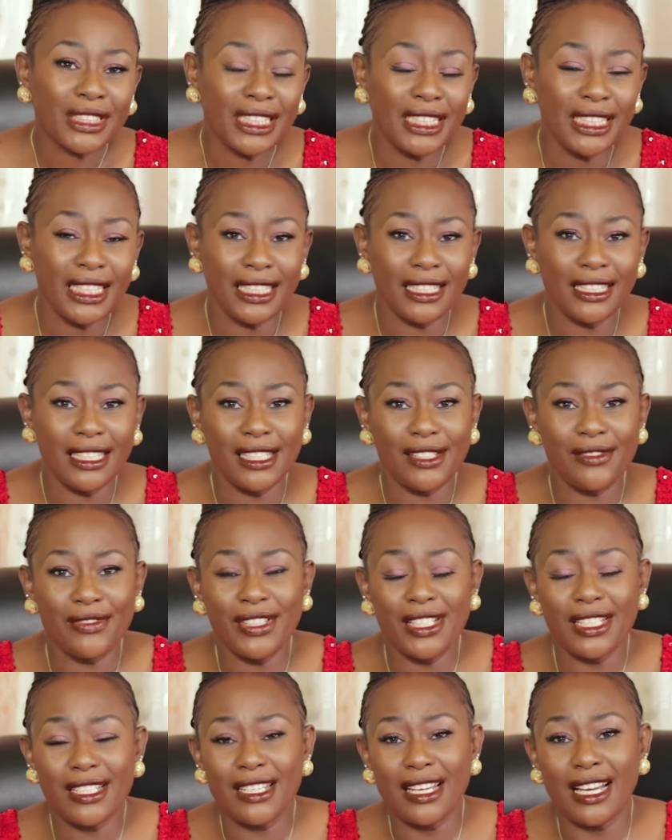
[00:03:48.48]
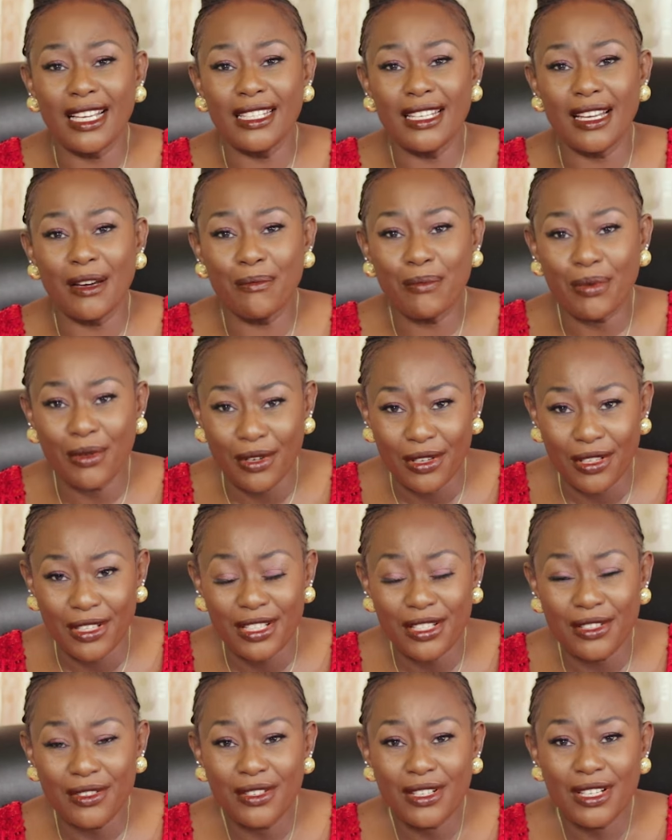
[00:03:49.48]
Let his face shine
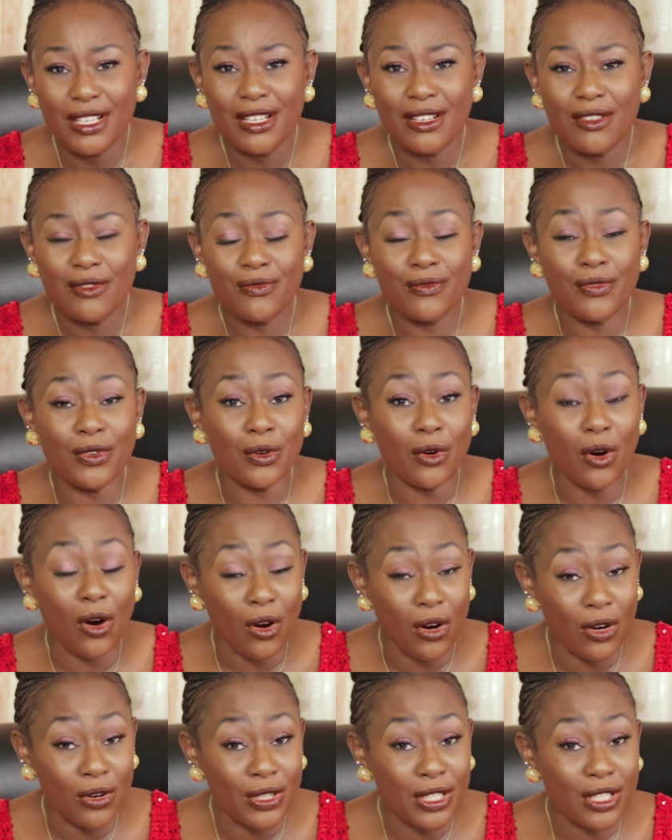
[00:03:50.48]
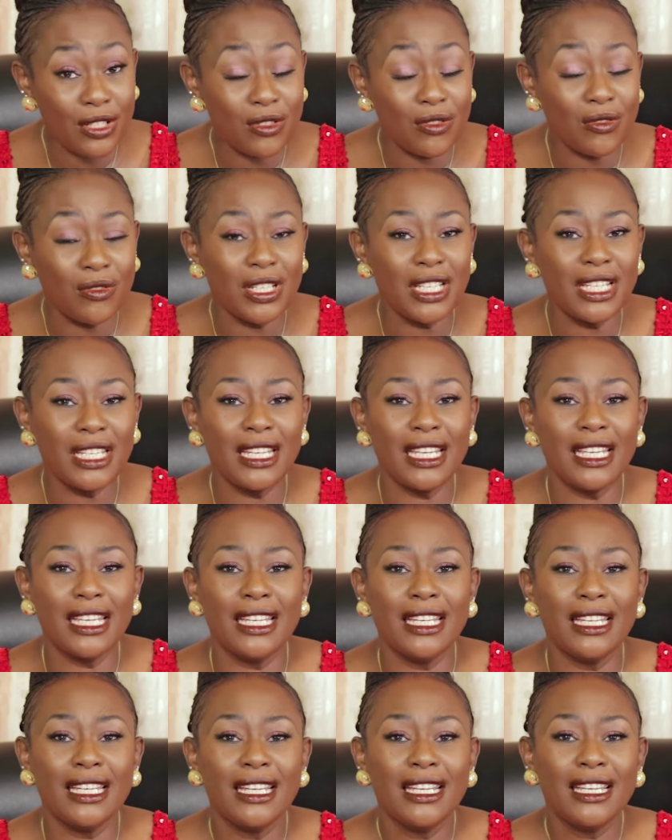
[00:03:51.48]
upon you for always tuning
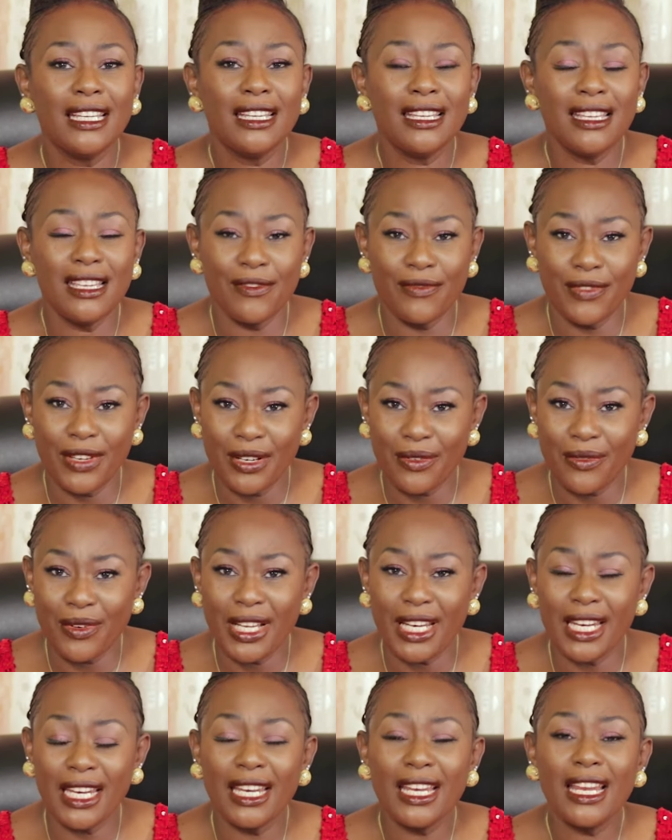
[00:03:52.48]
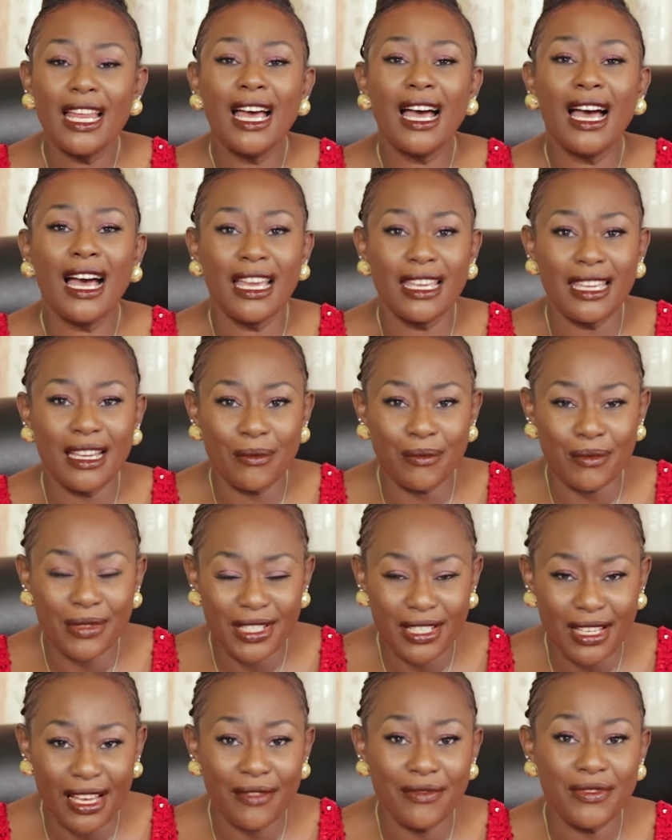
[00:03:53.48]
in, even when I am
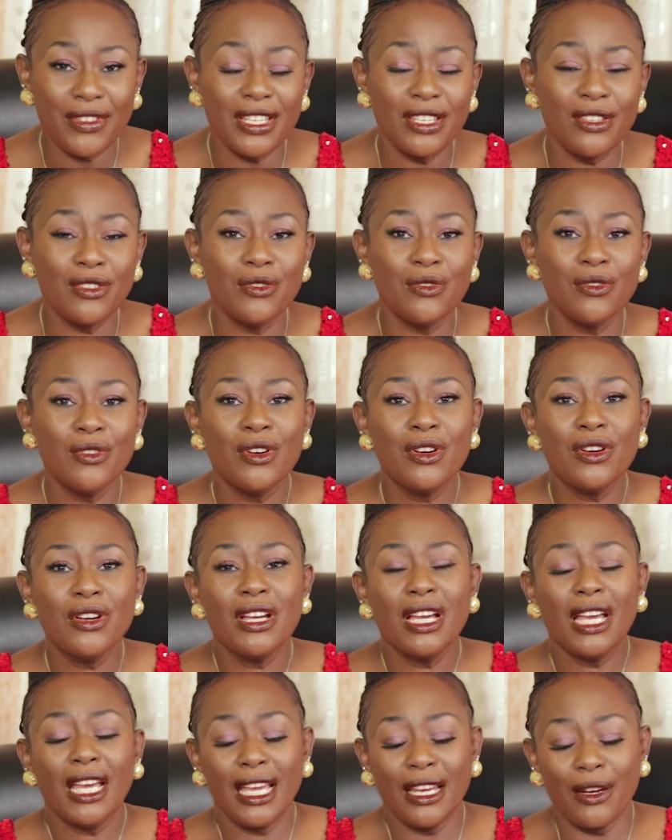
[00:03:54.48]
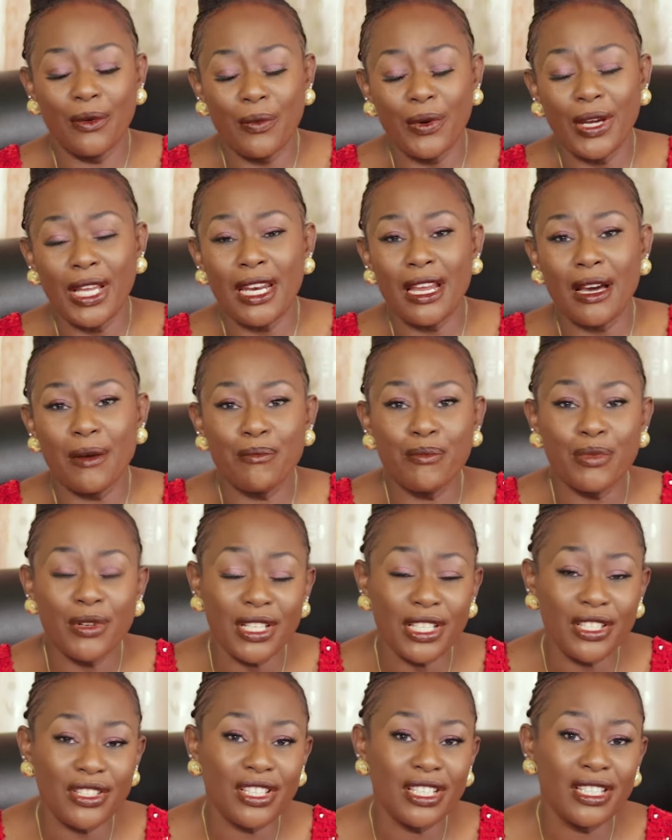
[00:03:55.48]
serving you and when I'm
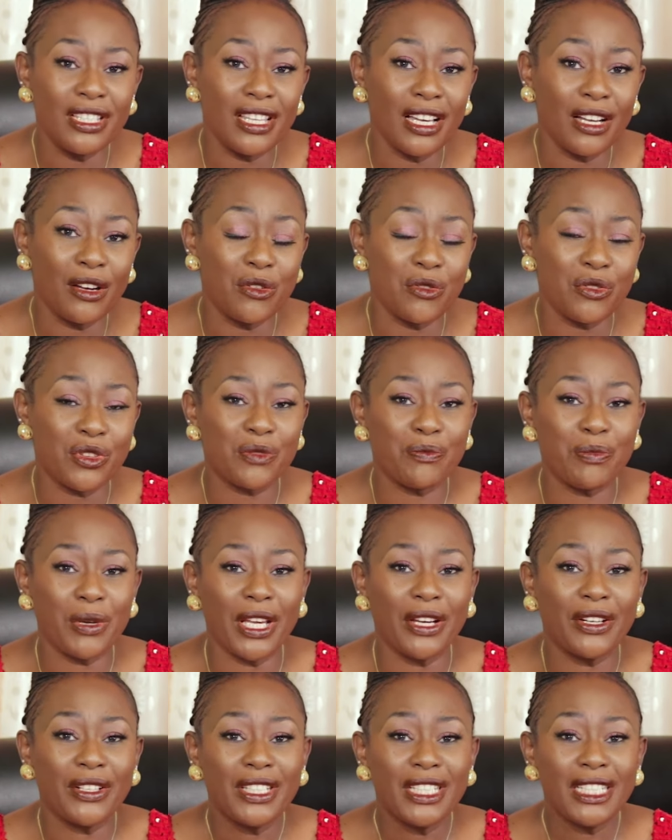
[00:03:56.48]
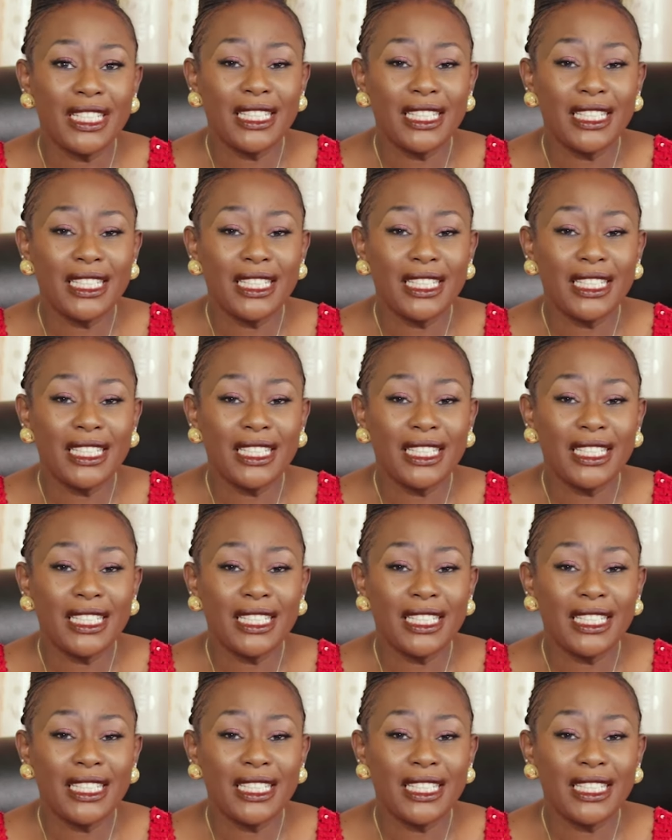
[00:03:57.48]
preaching the gospel.